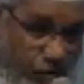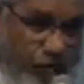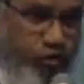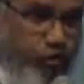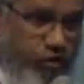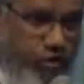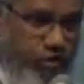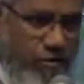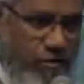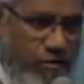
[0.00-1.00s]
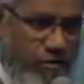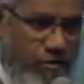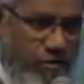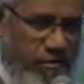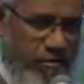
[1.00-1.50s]
usul,
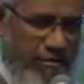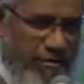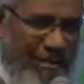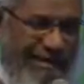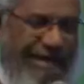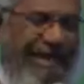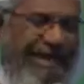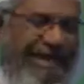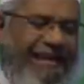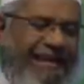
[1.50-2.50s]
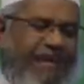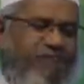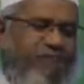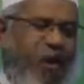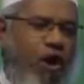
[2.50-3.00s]
that let a
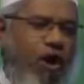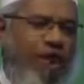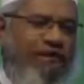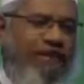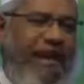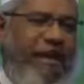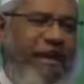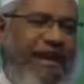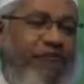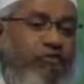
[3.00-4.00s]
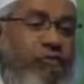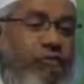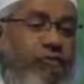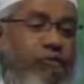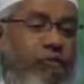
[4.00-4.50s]
small loss take place
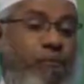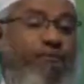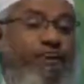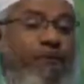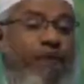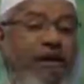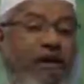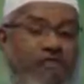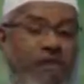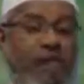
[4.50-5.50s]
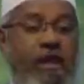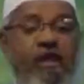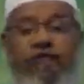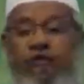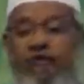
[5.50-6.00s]
to prevent a big loss.
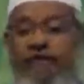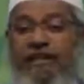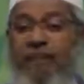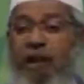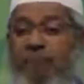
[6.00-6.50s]
If you think by